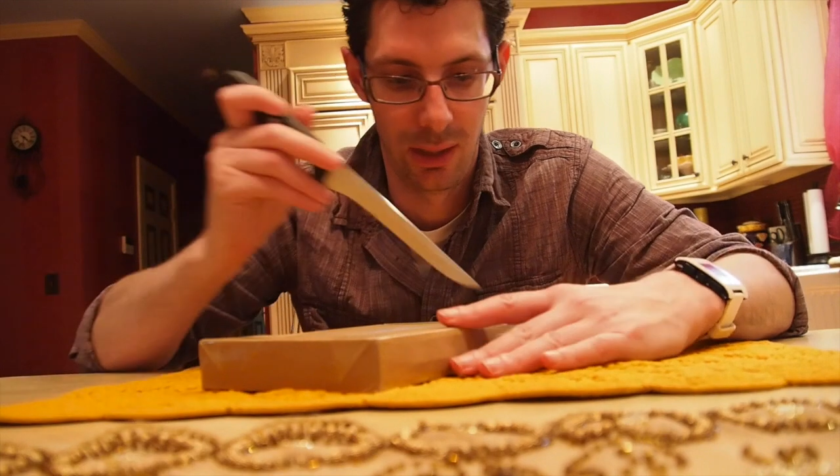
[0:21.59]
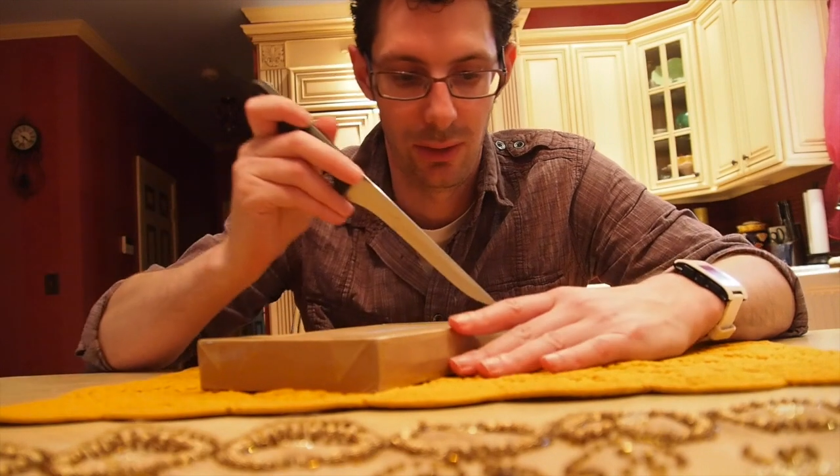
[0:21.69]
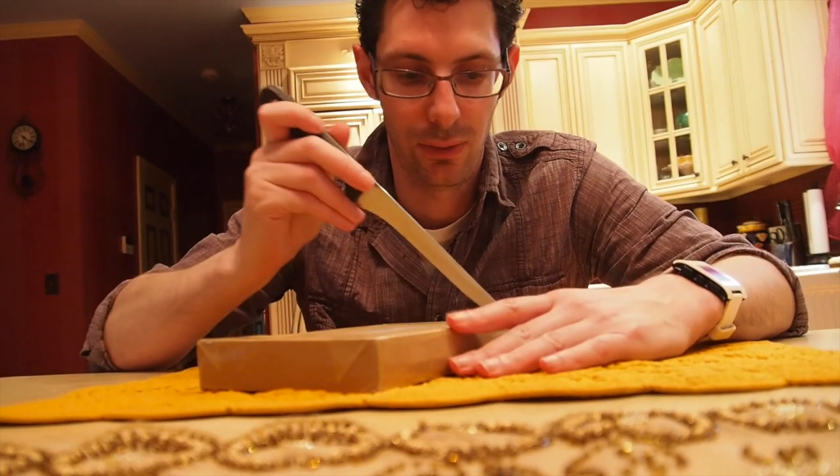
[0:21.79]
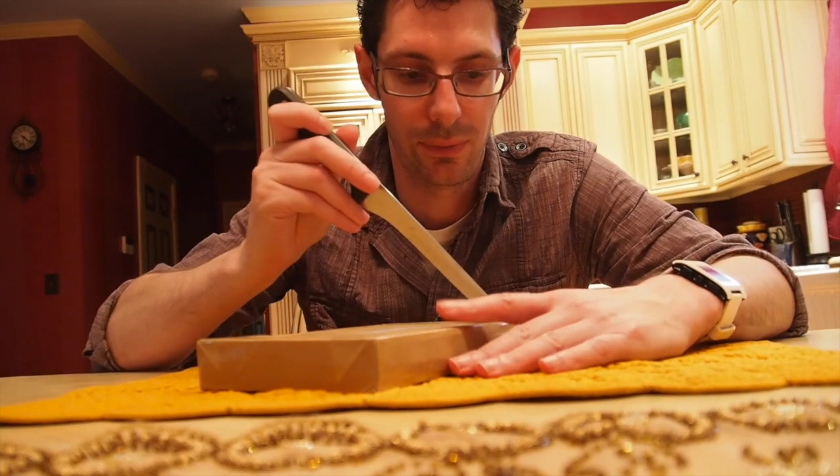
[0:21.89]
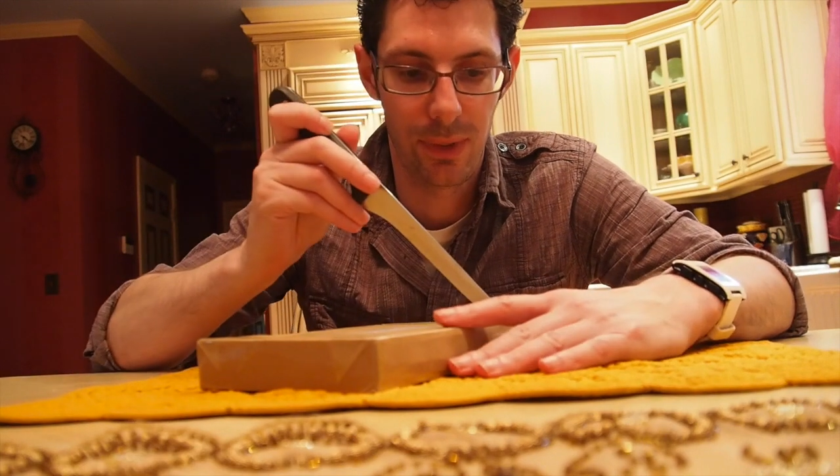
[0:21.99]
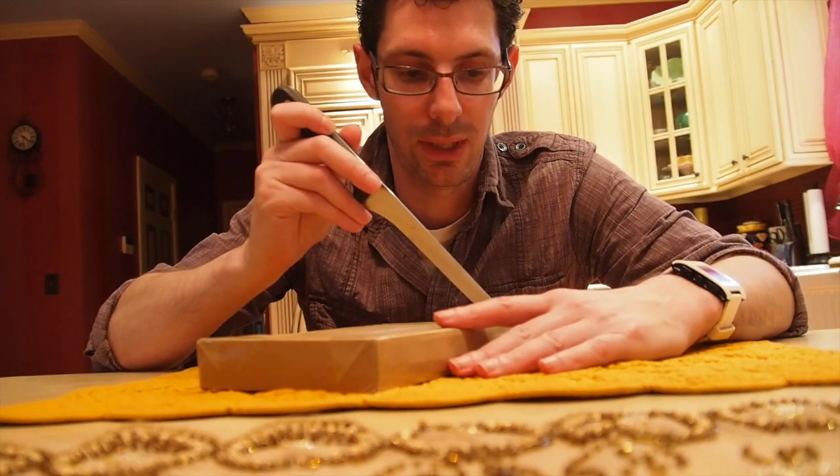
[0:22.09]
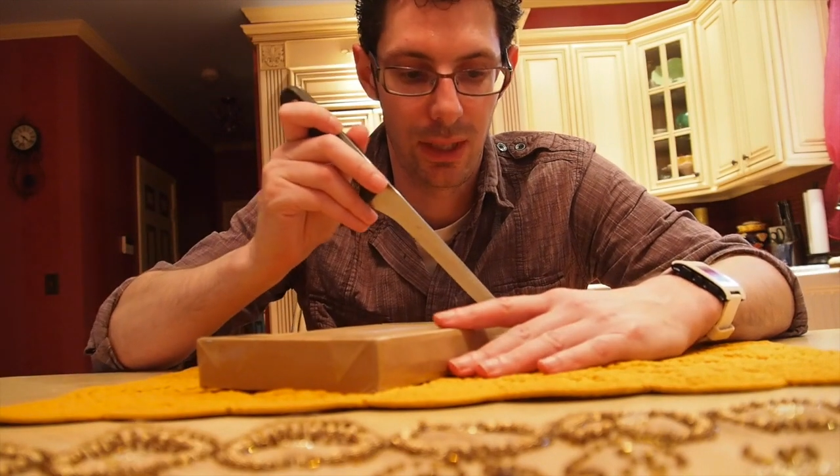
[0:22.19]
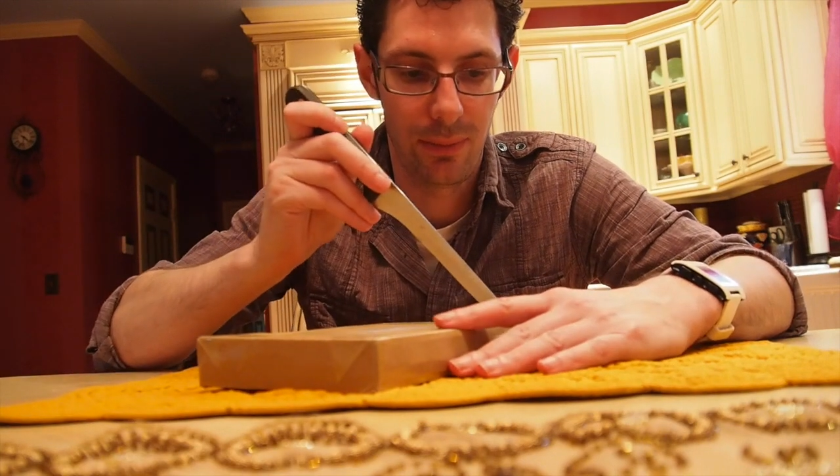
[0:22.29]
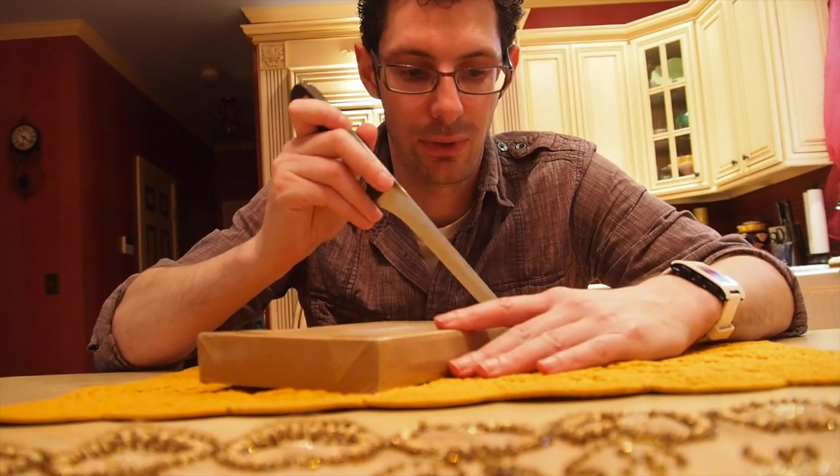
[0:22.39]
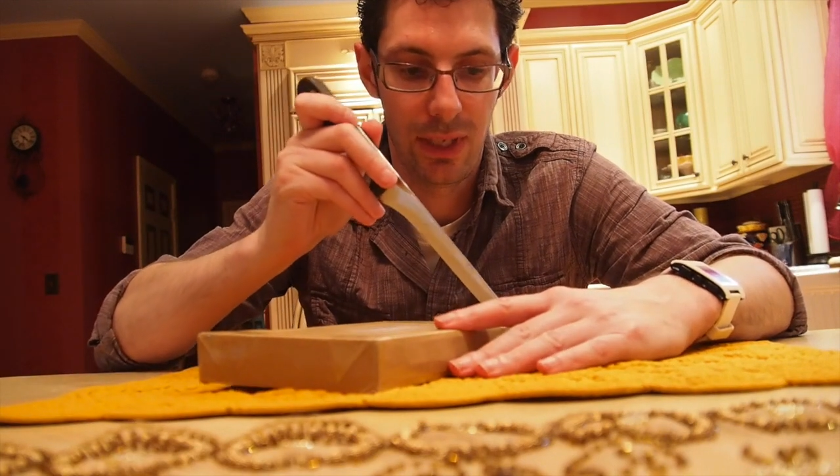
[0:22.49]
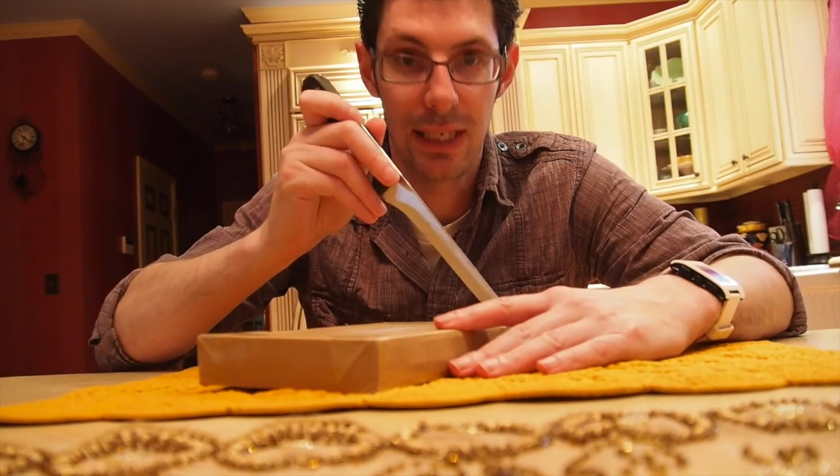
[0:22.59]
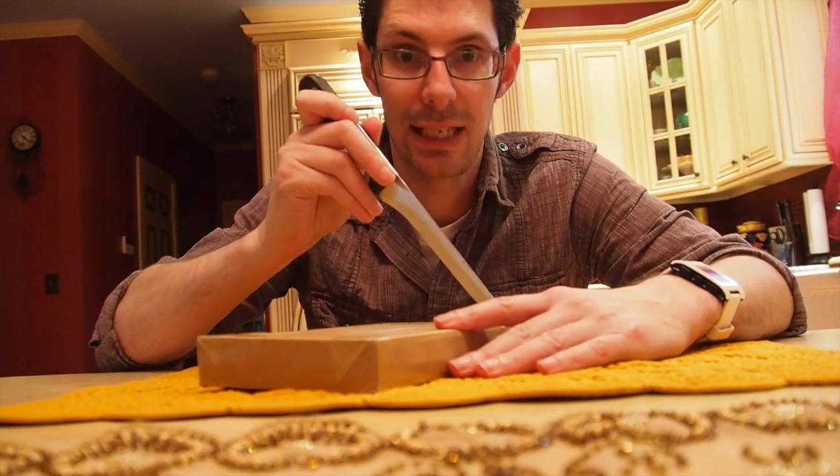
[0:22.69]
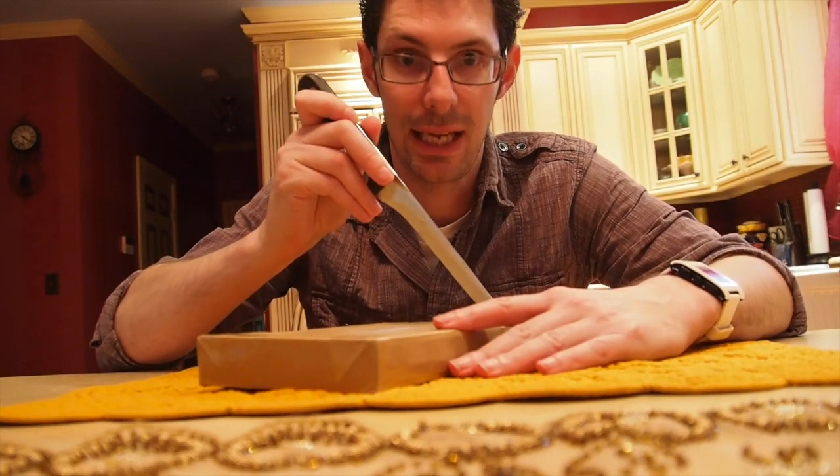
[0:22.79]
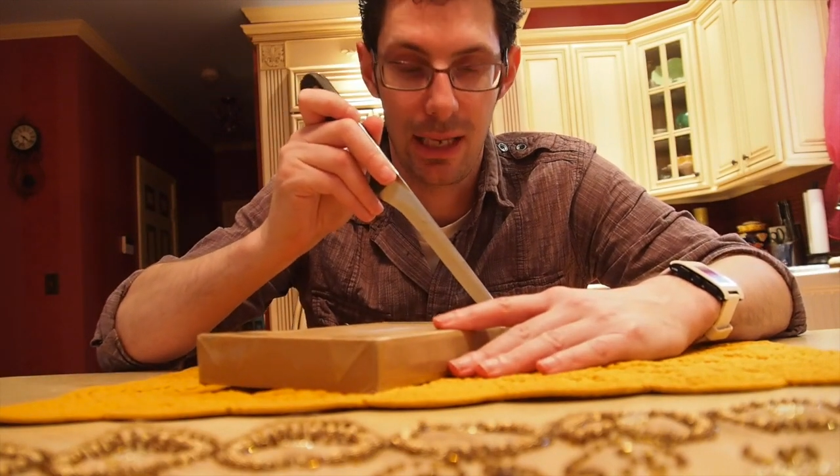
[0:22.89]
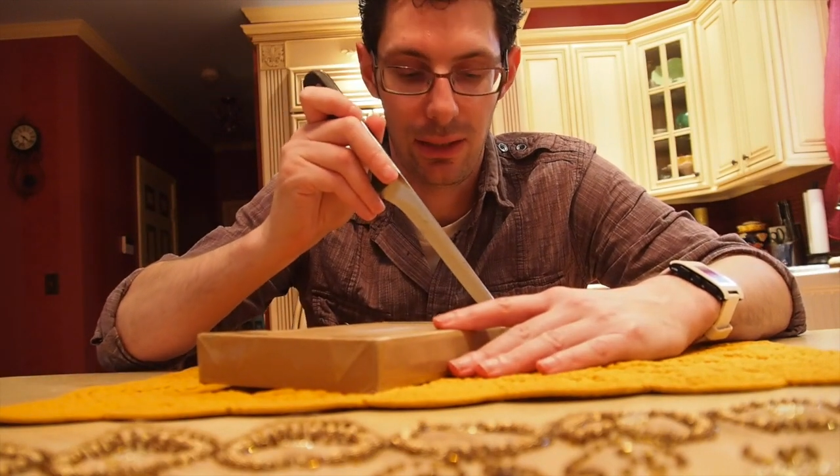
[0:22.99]
USB cable
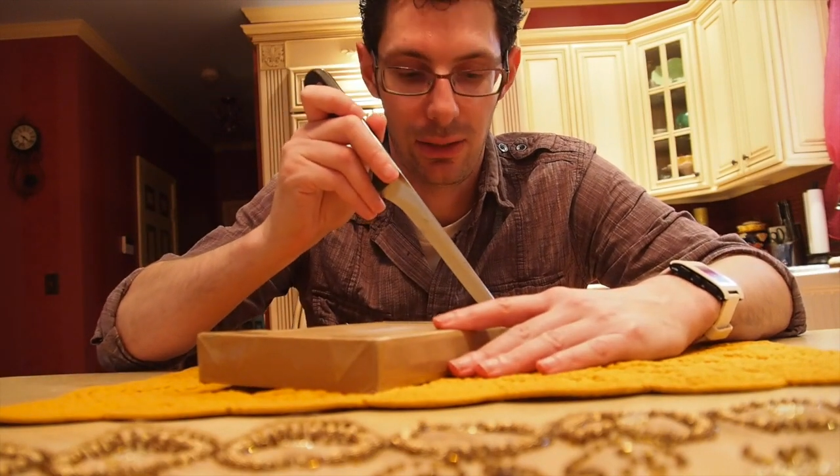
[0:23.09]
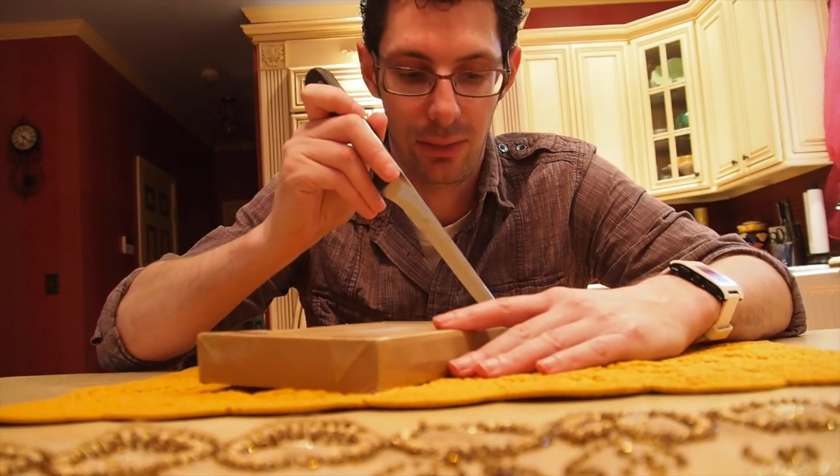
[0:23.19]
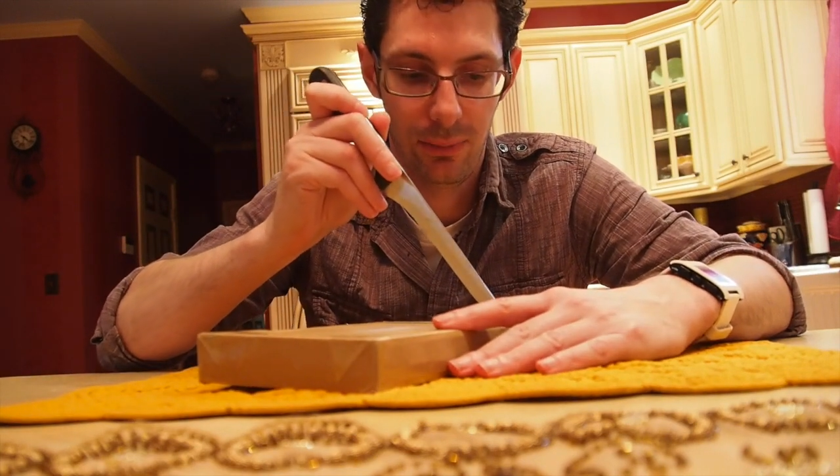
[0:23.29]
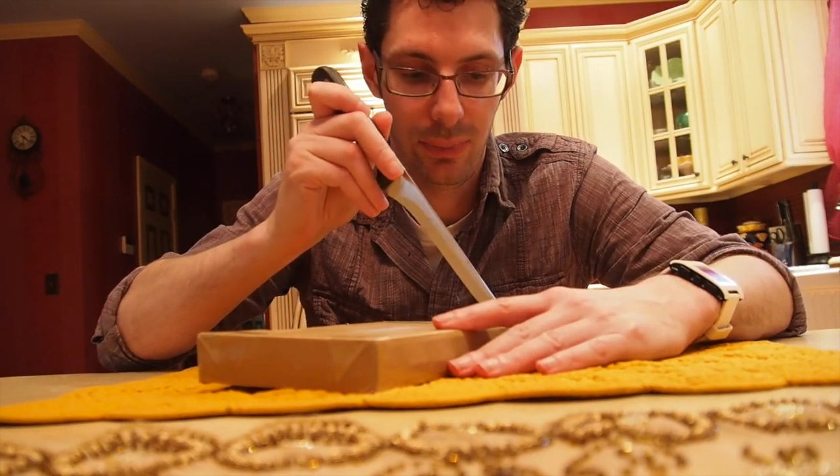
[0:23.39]
yet,